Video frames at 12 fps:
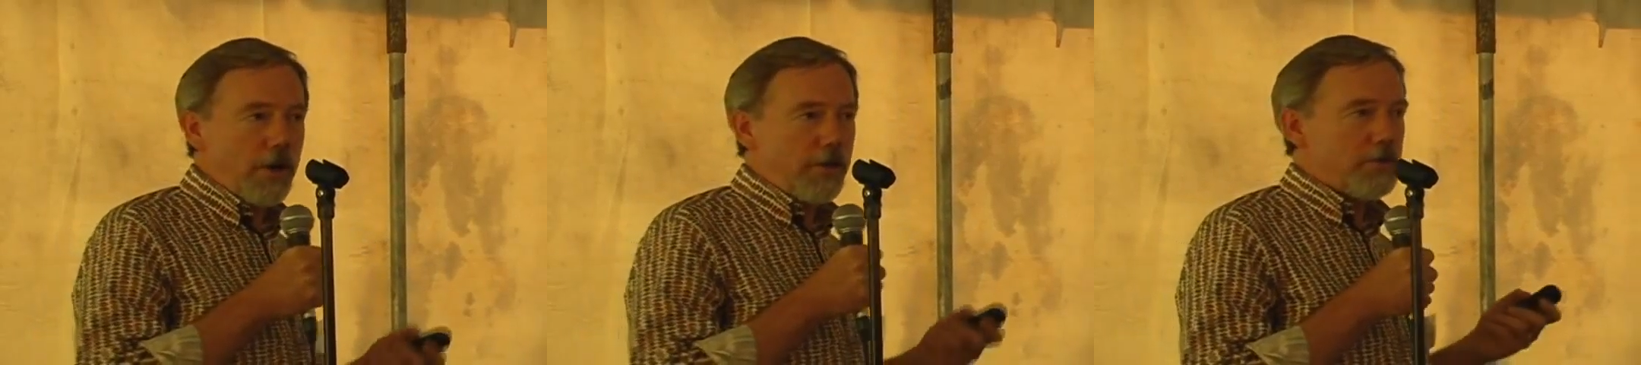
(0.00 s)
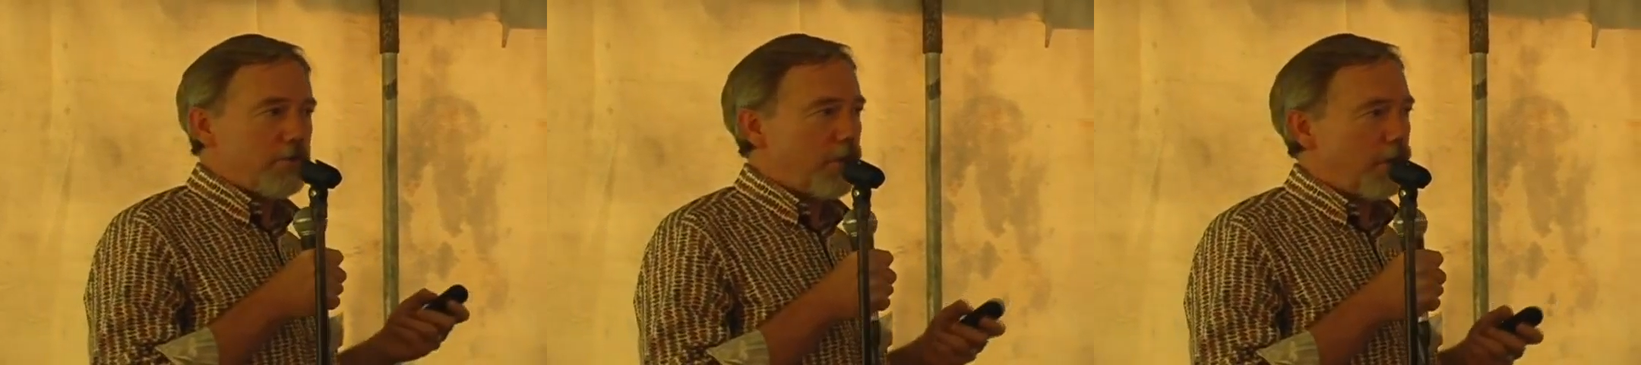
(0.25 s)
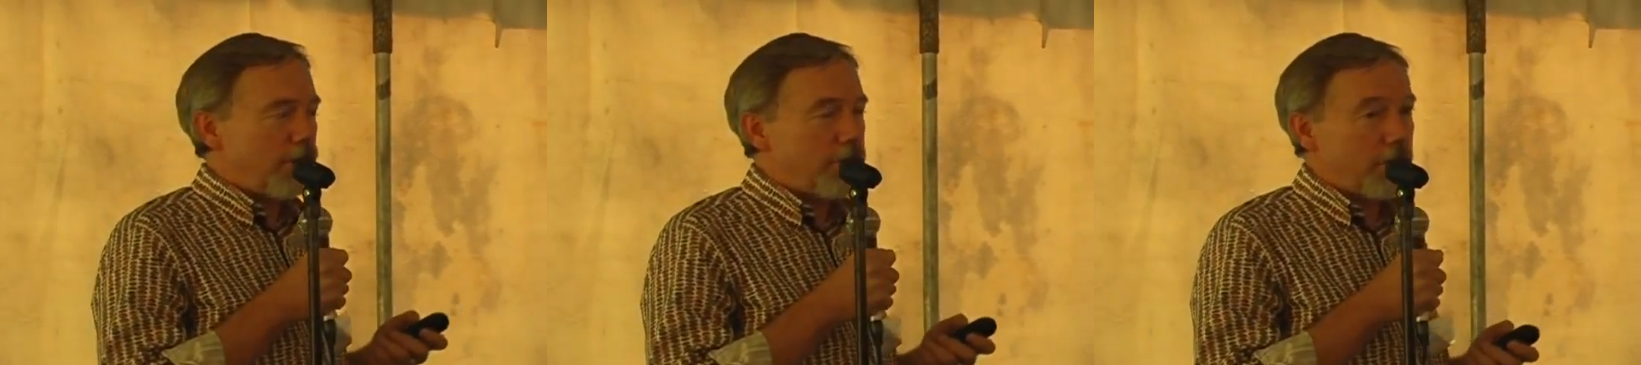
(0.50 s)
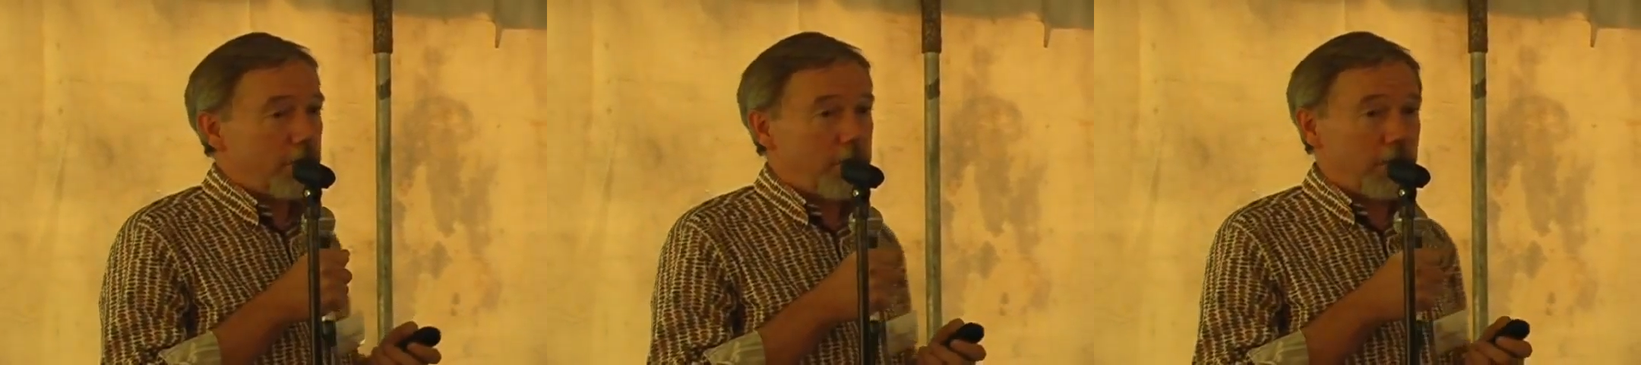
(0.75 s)
I understand it's
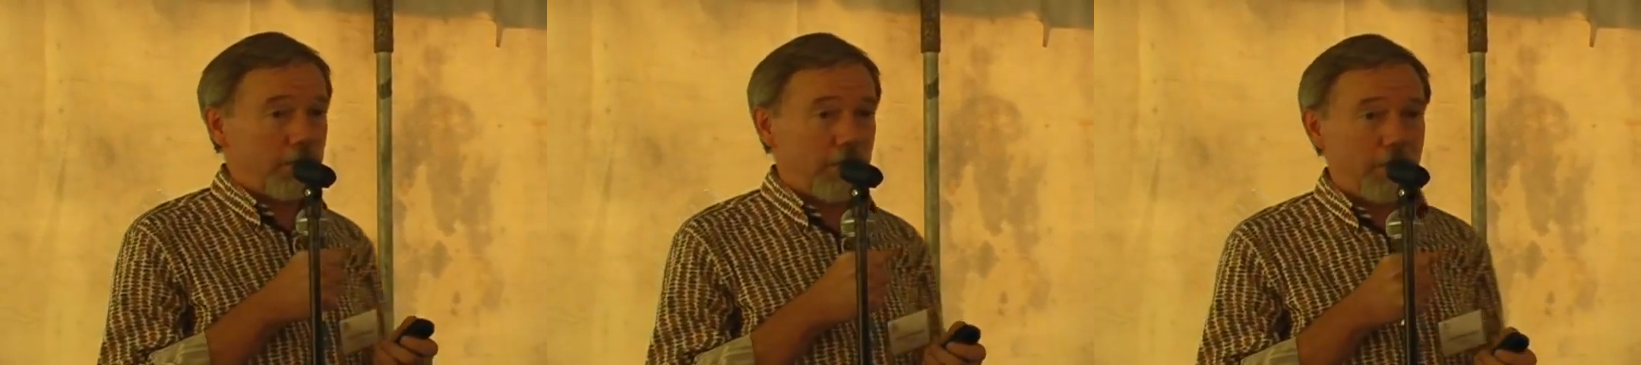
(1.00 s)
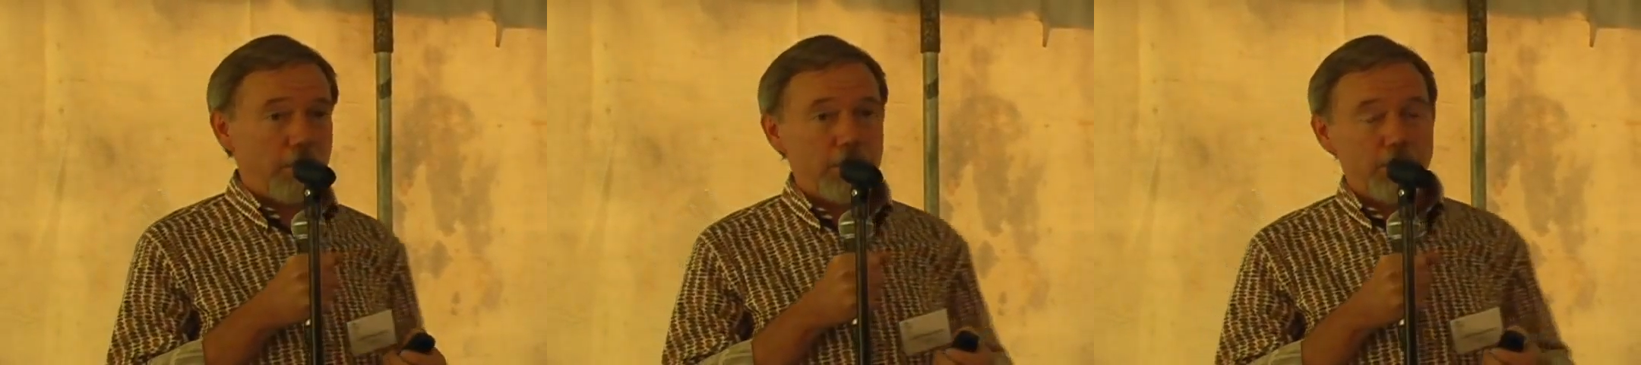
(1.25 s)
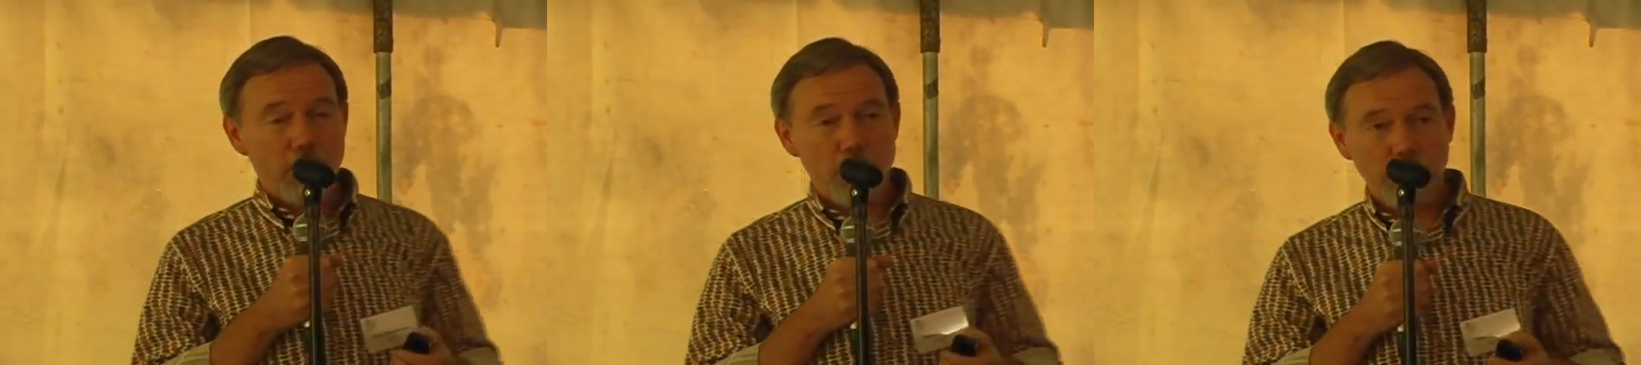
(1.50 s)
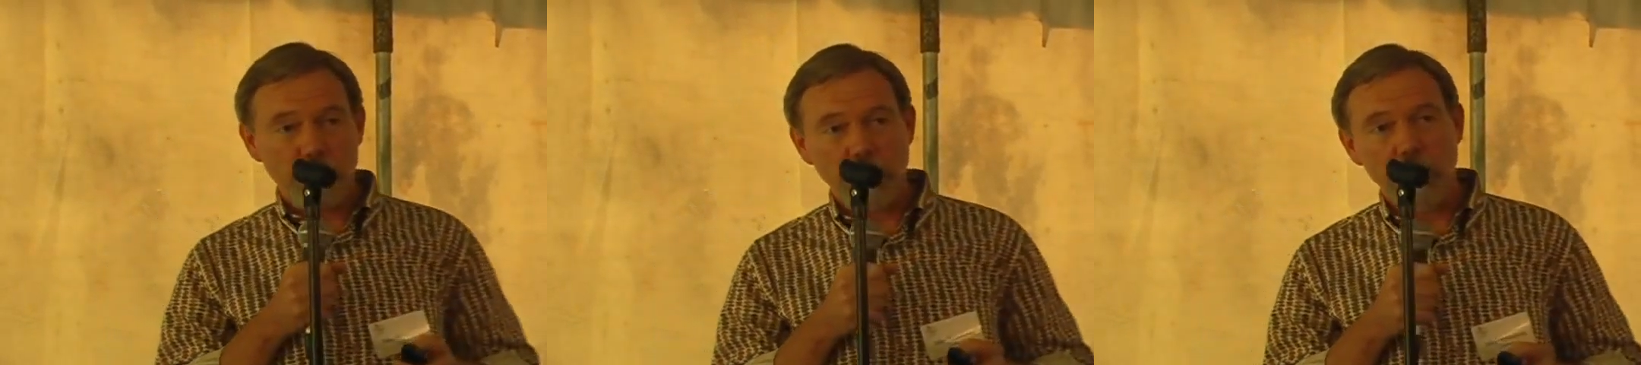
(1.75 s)
going to be a little bit
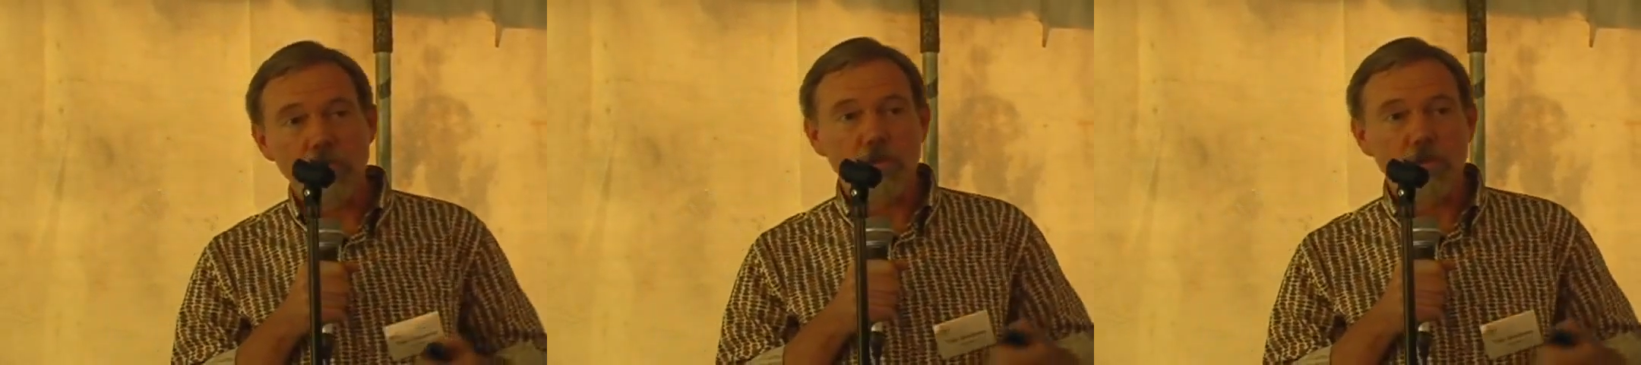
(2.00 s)
toastier,